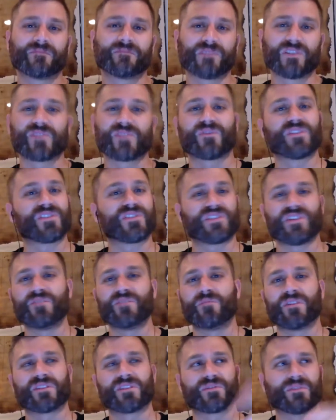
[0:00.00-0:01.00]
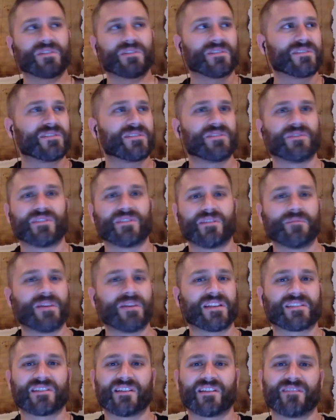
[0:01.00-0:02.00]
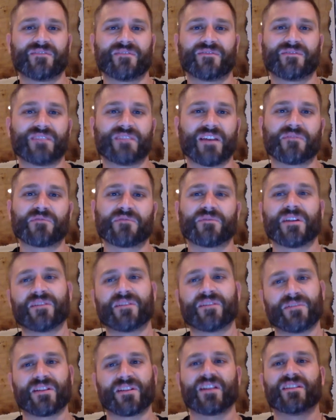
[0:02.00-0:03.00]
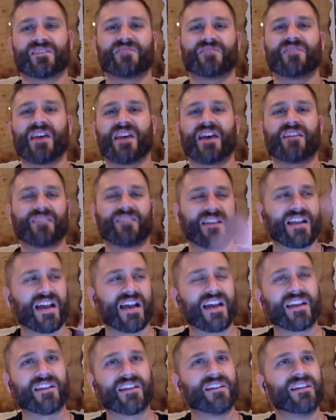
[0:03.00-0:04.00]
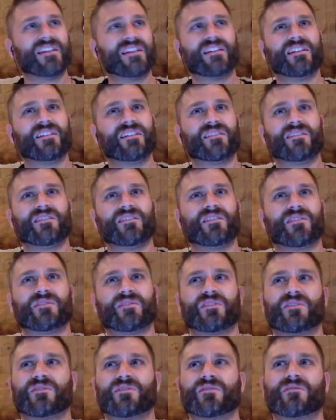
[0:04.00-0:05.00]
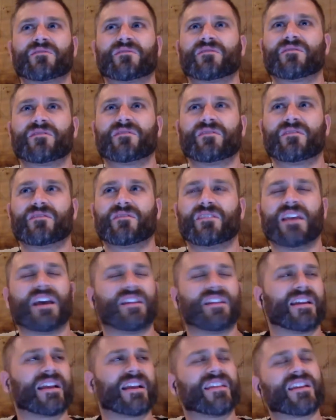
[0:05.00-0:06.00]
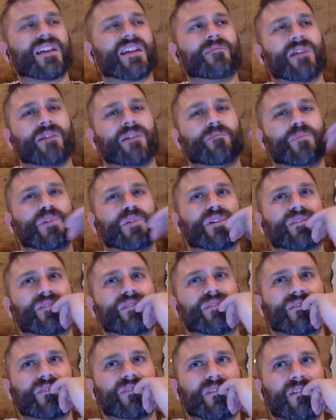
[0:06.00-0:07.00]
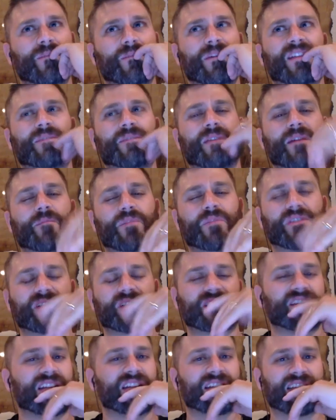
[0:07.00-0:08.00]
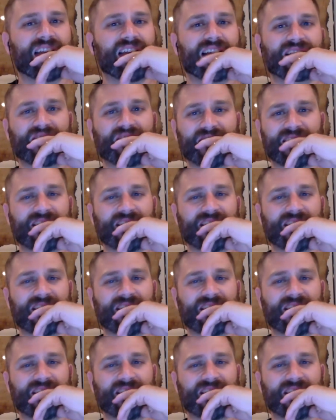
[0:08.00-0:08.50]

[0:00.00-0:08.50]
Right? Those first two books um, were two of the best I've ever read because of that. Like I, you know, you're yeah, like I think I'm on book about to be on book six actually.